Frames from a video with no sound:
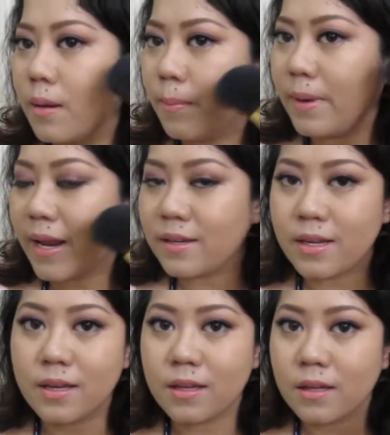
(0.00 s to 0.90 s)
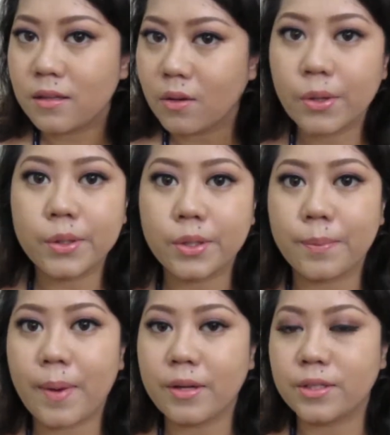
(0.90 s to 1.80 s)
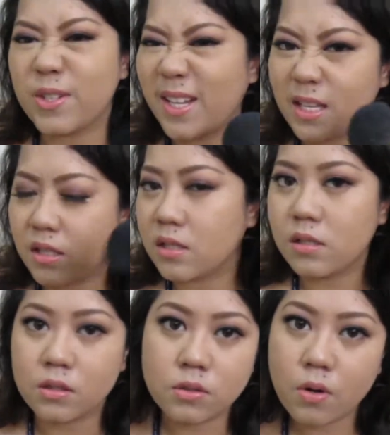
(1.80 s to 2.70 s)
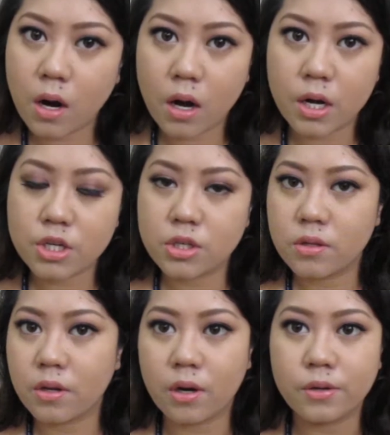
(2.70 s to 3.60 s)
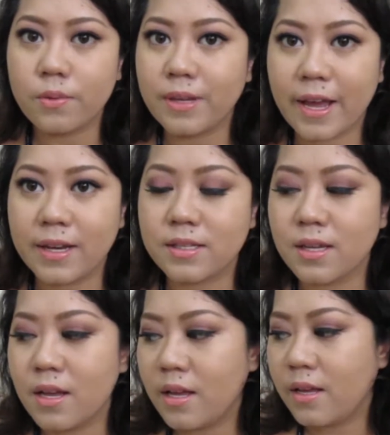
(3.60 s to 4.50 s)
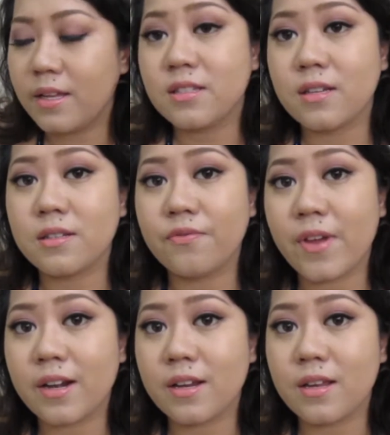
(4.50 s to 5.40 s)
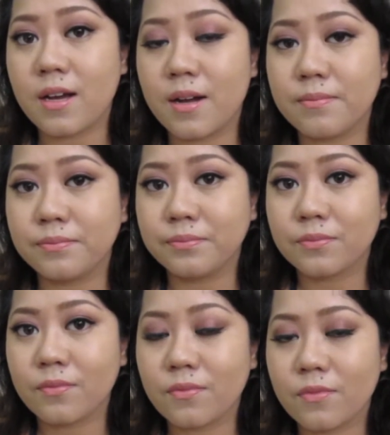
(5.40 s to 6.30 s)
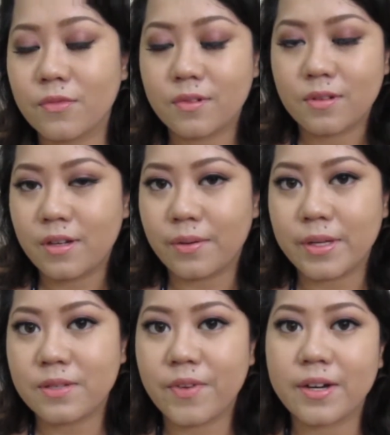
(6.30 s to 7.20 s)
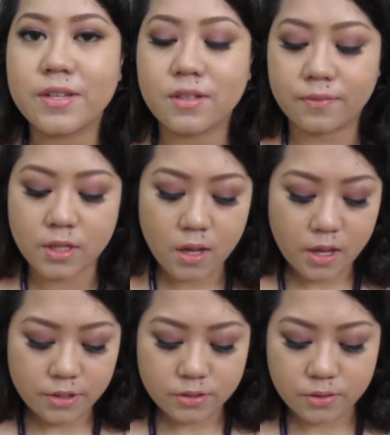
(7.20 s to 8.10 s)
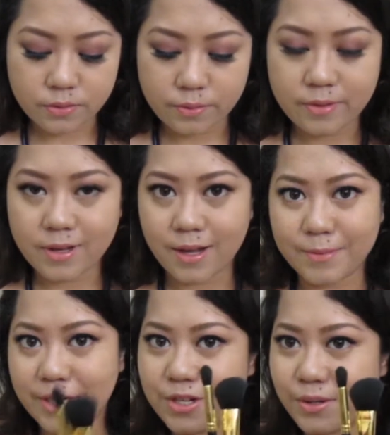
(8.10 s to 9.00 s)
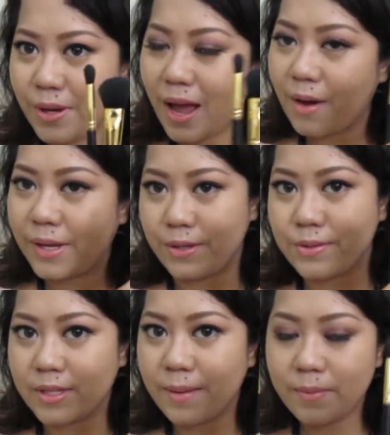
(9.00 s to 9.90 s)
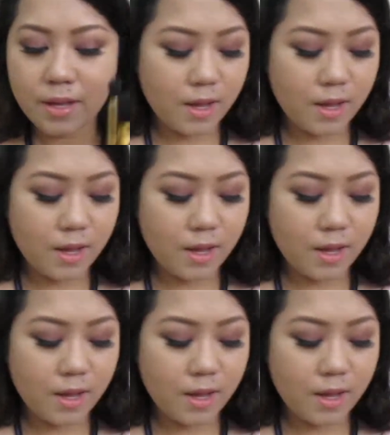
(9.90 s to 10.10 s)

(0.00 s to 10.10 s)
blending the contour powder so that it doesn't look too harsh. There are no lines. It's very it's very soft. So I'm gonna show you how I use them.